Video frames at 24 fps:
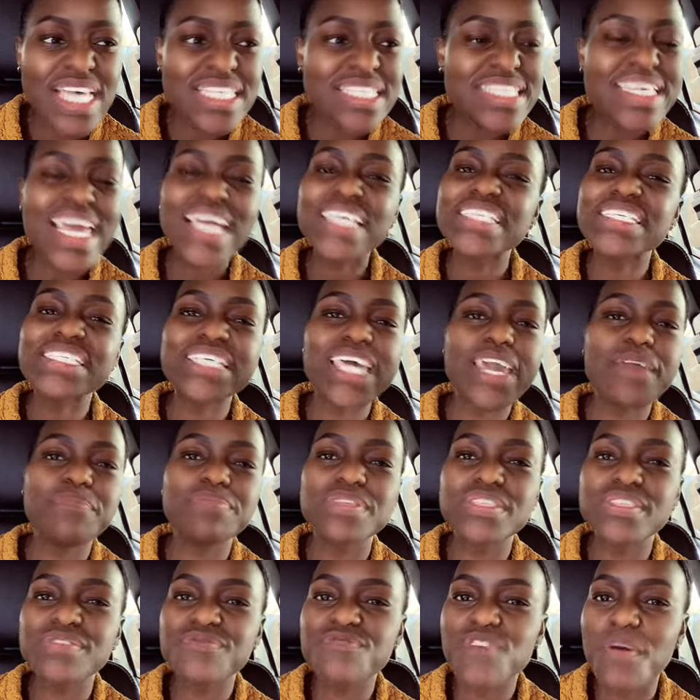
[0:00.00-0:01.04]
The sex
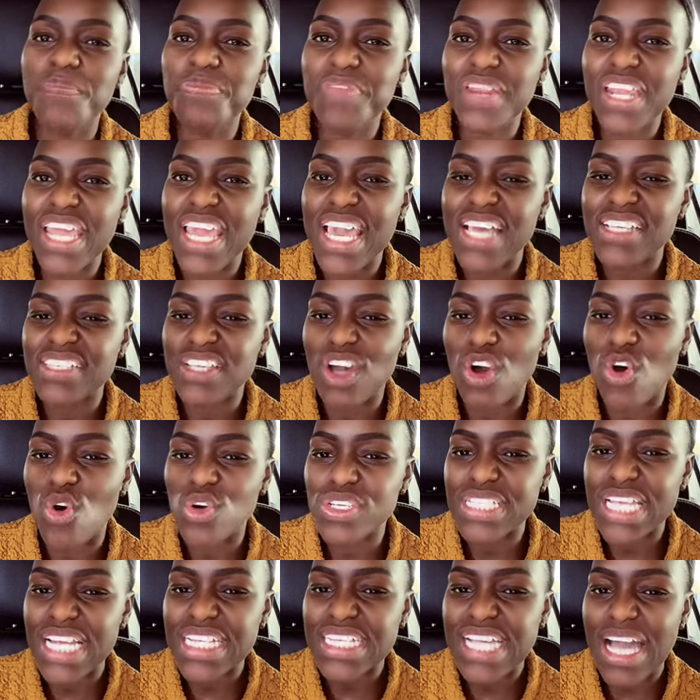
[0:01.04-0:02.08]
tapes from 3 years
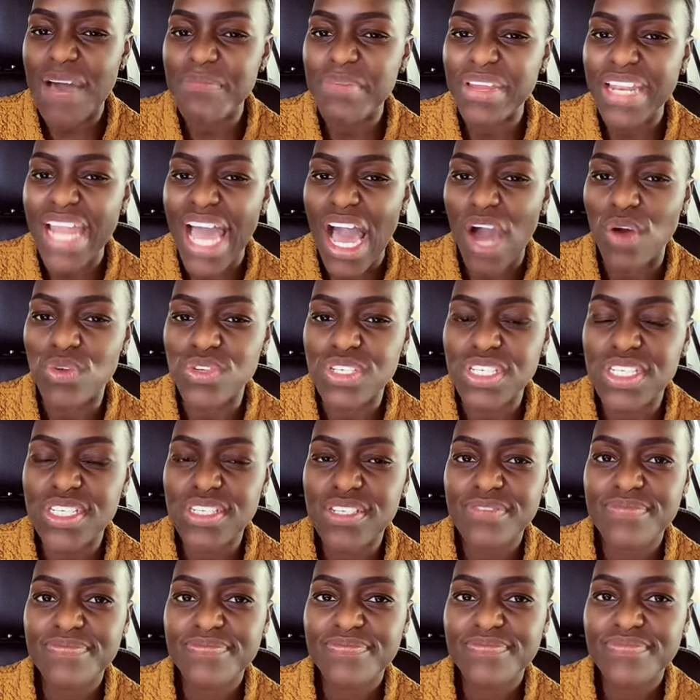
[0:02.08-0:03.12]
ago start coming
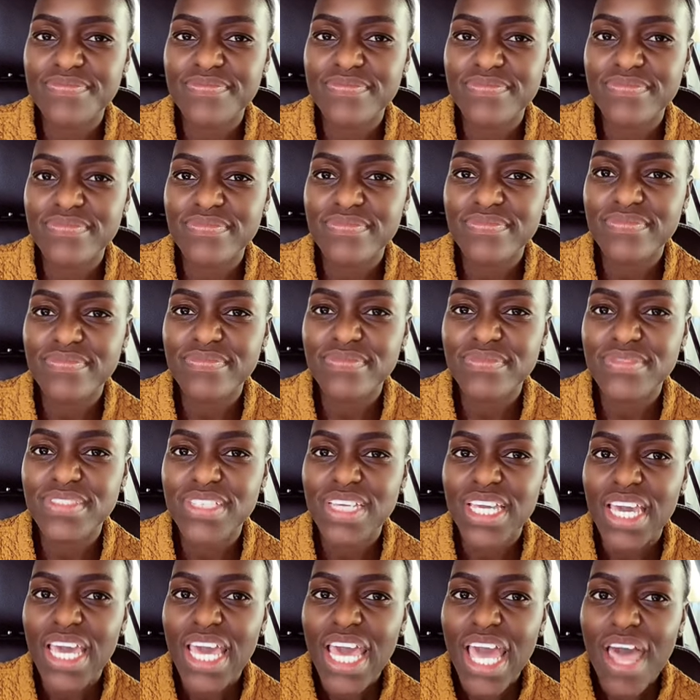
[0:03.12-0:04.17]
out.
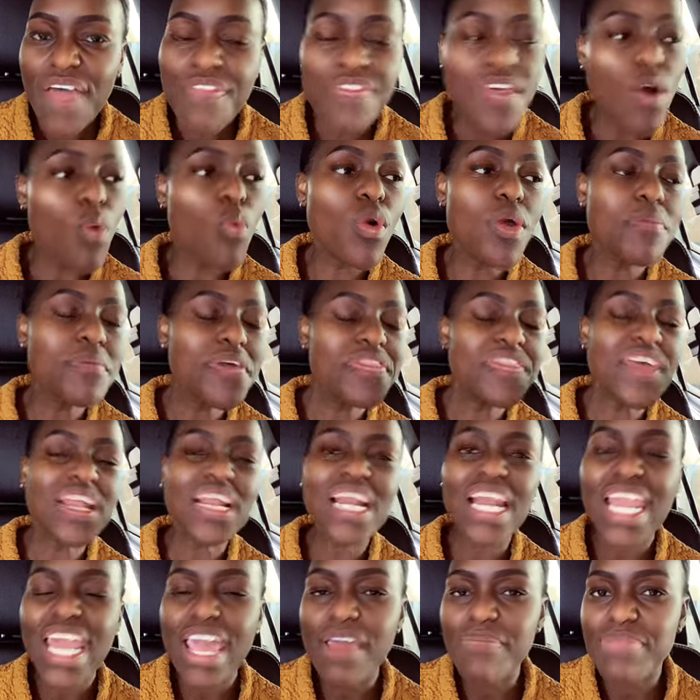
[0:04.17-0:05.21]
The women
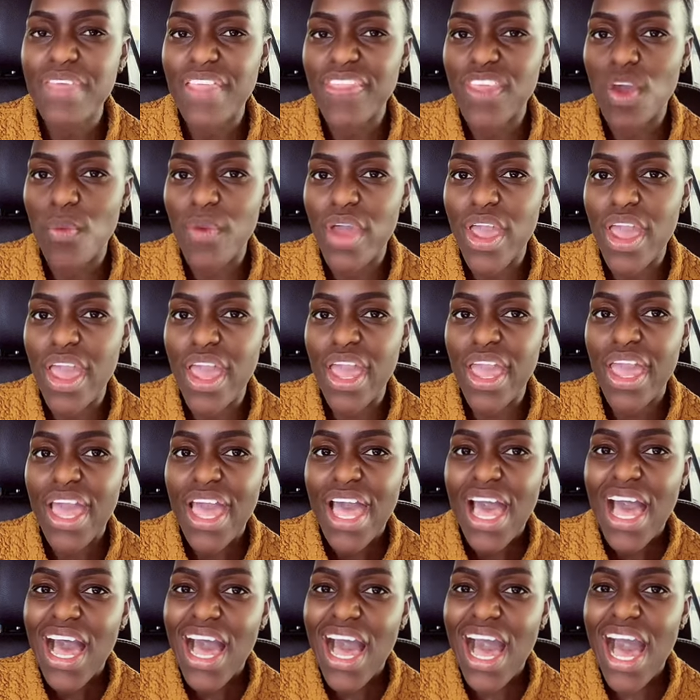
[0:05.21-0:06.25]
that claim that they
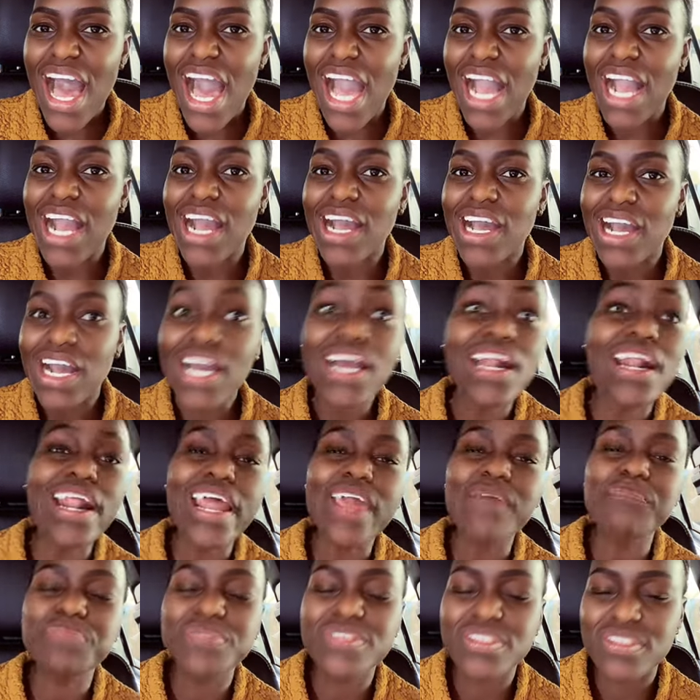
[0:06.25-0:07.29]
were
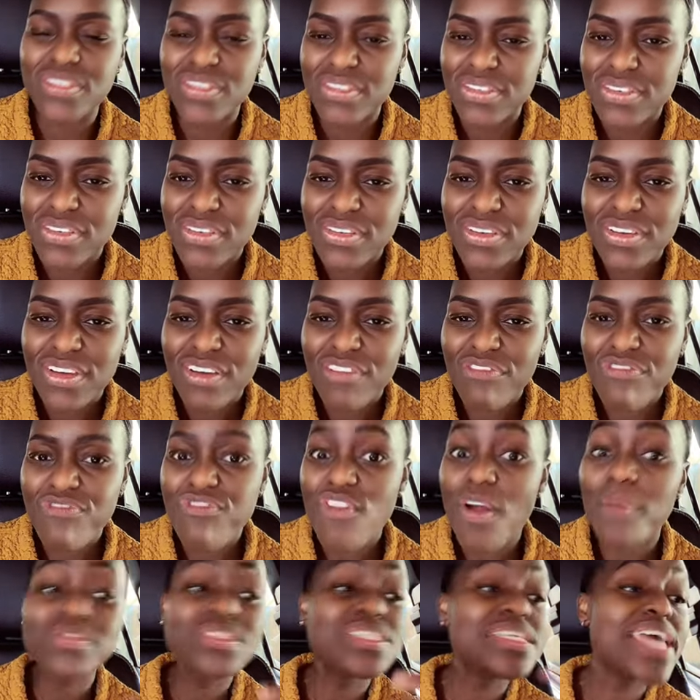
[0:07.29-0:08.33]
raped
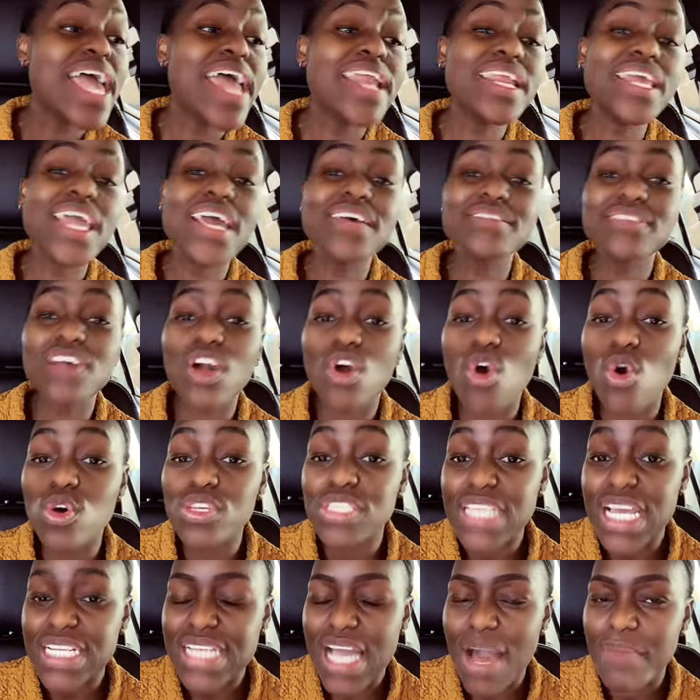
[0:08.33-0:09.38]
from 10 years
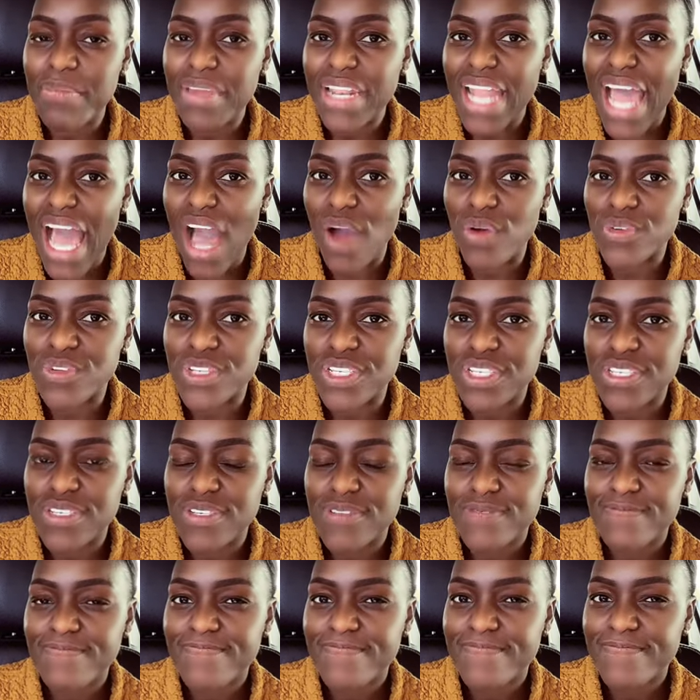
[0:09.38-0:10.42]
ago start coming
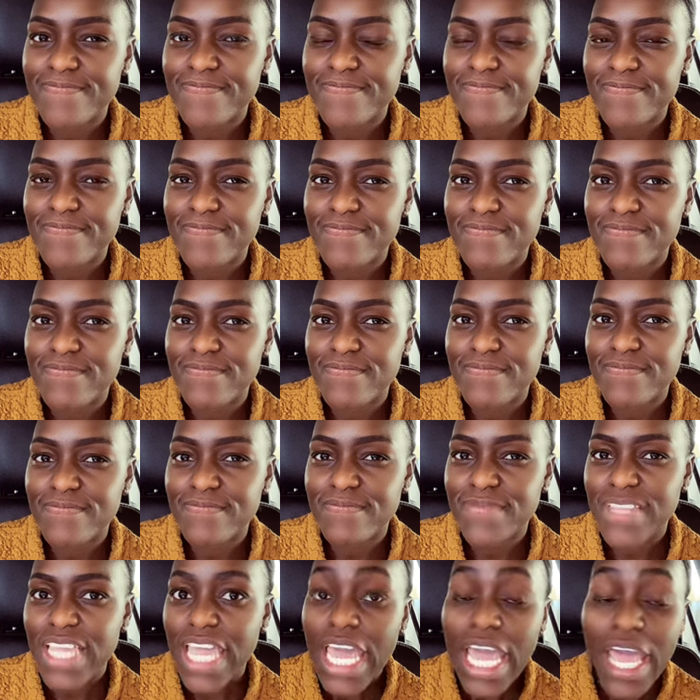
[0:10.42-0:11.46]
out.
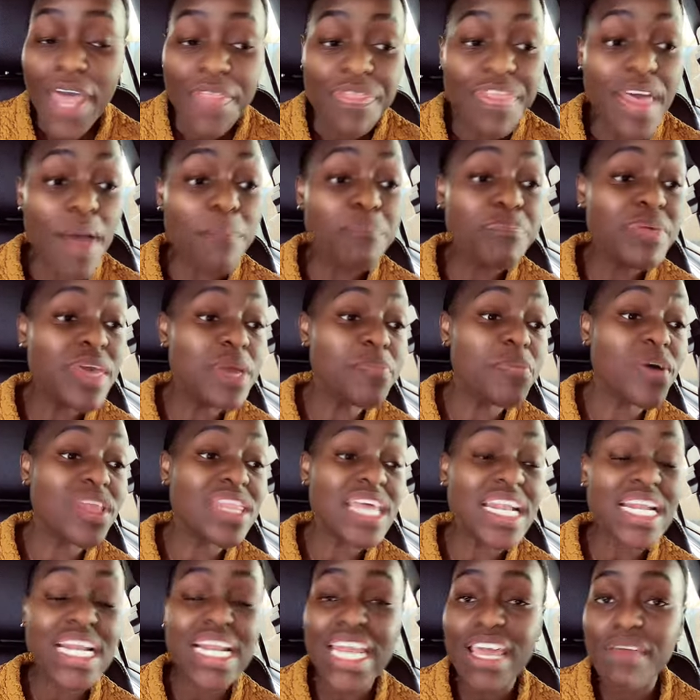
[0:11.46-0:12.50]
The
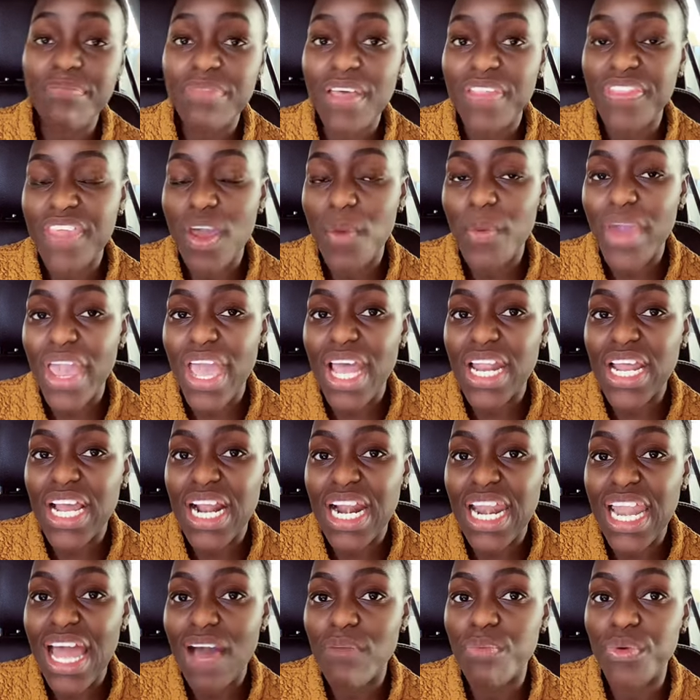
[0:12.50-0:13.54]
people that claim that they were at
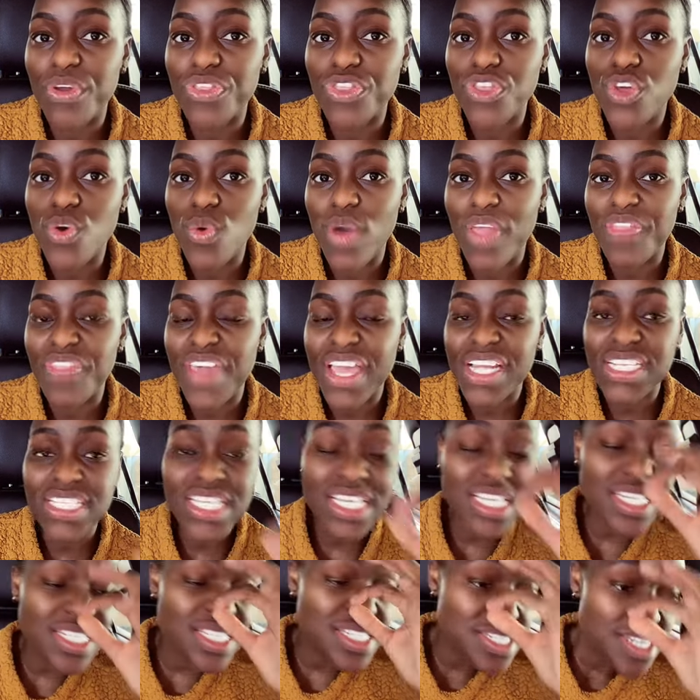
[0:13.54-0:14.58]
a club with you and they
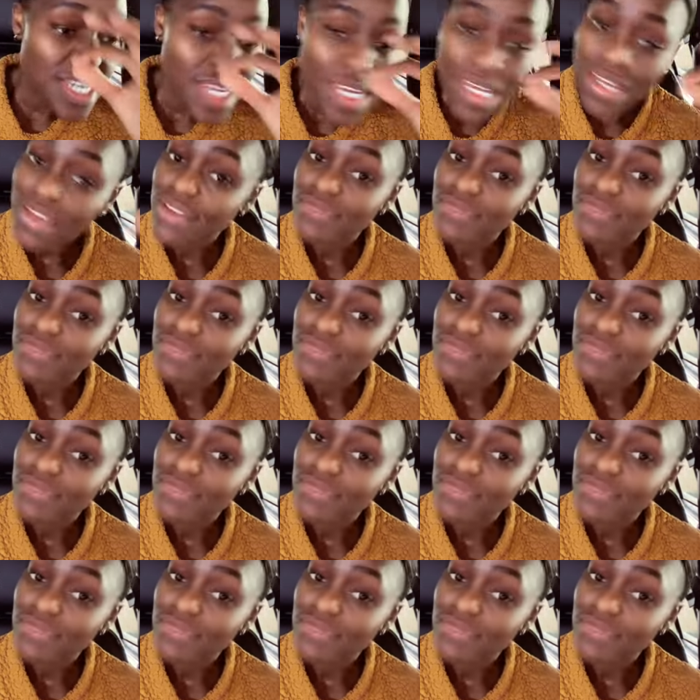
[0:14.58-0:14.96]
did